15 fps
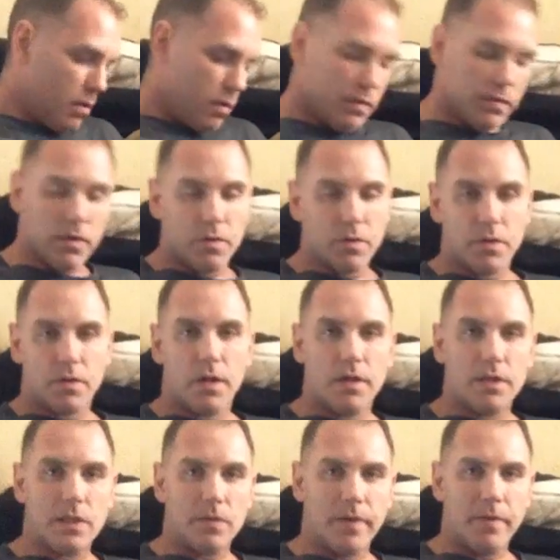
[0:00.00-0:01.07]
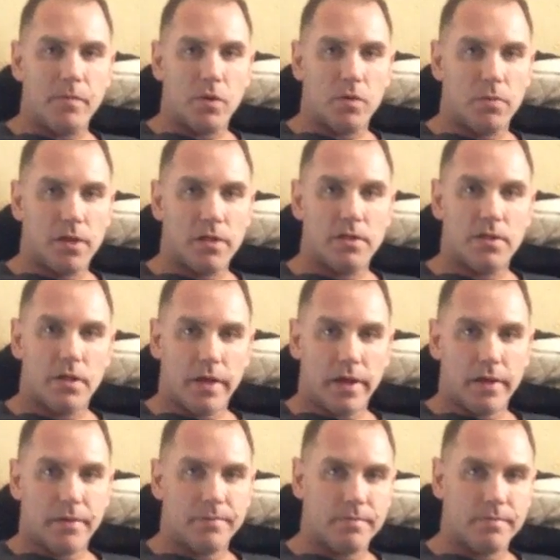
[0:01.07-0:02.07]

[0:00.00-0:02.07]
is going across the Rainbow Bridge today.